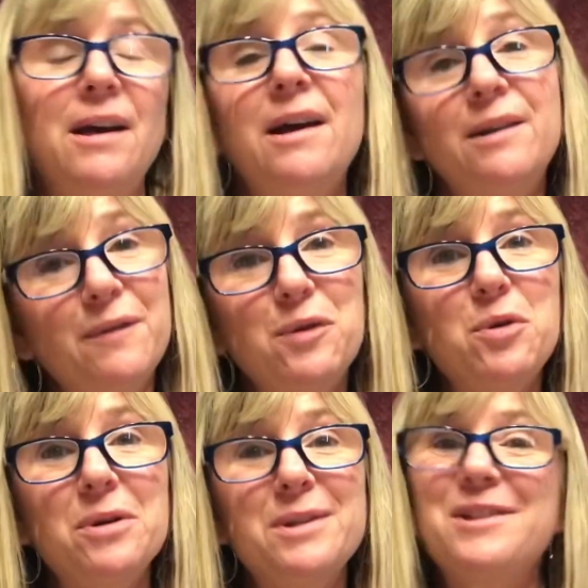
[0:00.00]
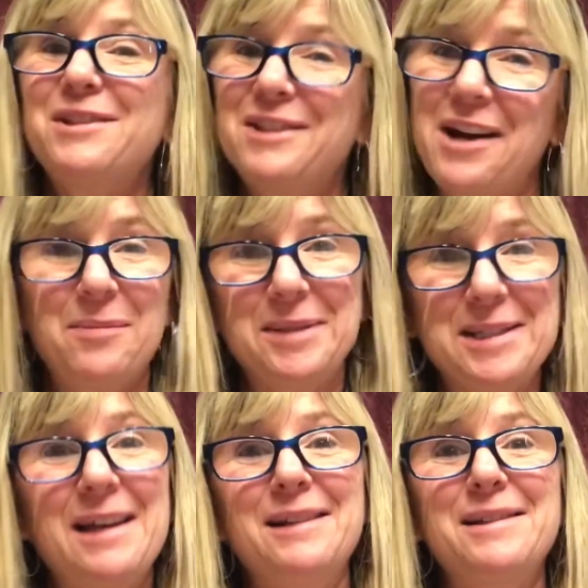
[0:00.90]
and of course
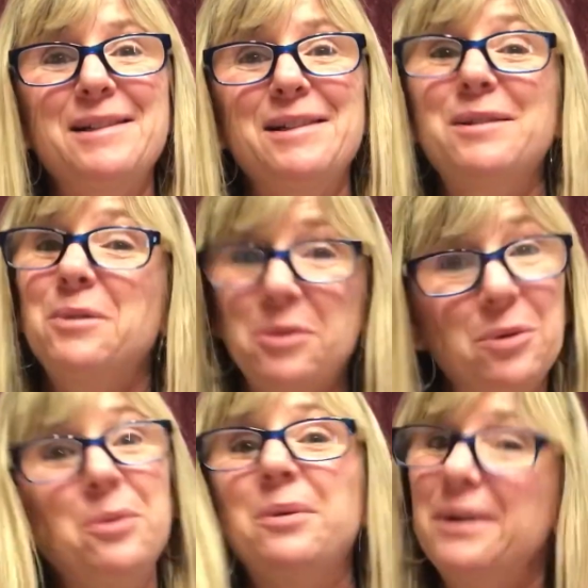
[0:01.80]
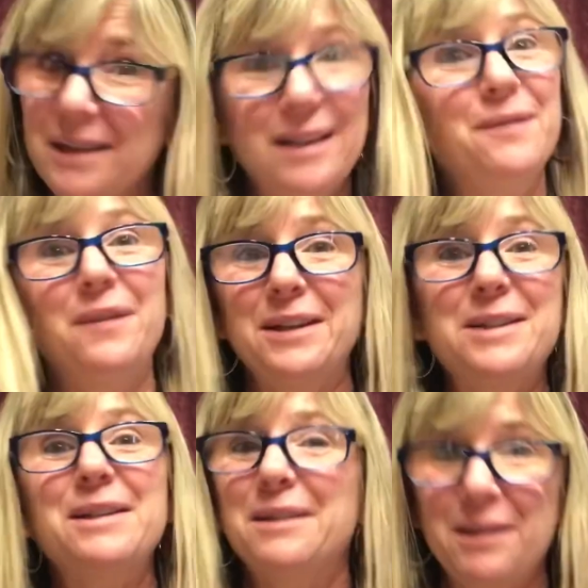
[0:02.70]
Thomas Edison, who
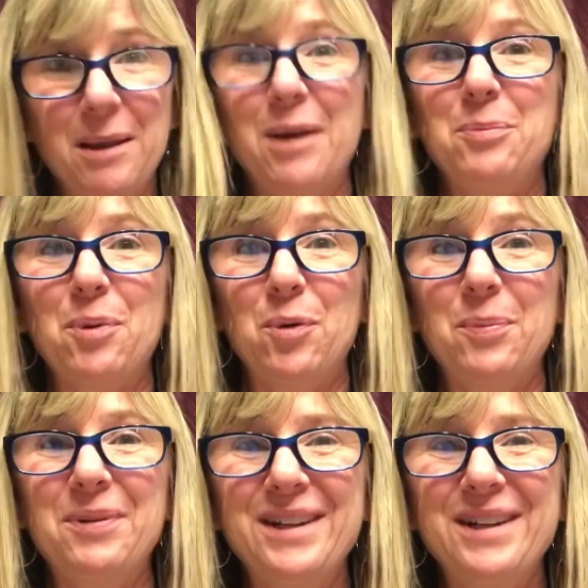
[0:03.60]
invented the light bulb.